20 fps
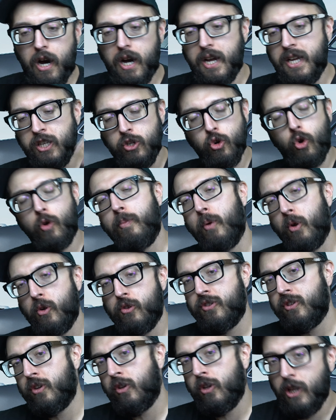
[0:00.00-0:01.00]
in your
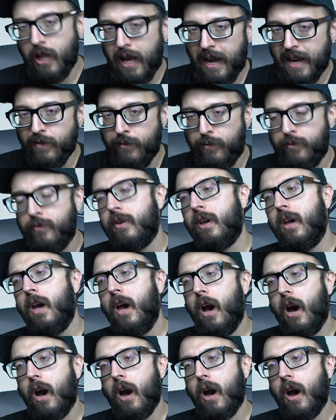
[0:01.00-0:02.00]
personal life,
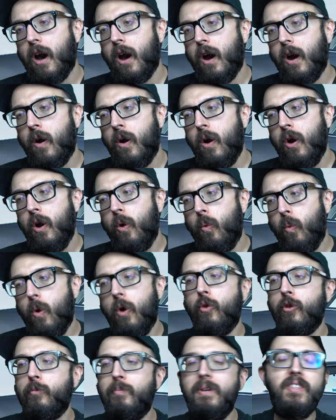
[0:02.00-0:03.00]
what
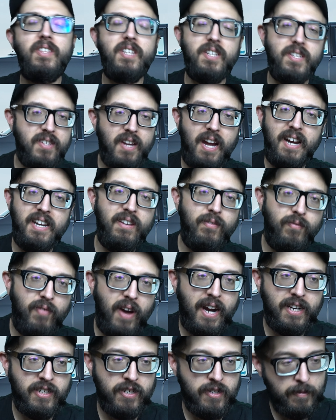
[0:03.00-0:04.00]
would be the deciding
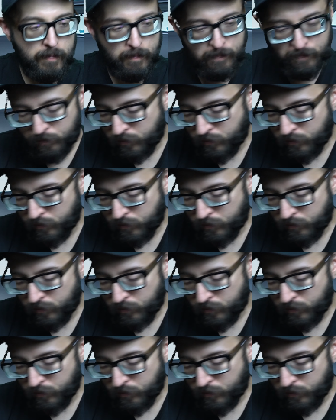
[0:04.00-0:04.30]
factor?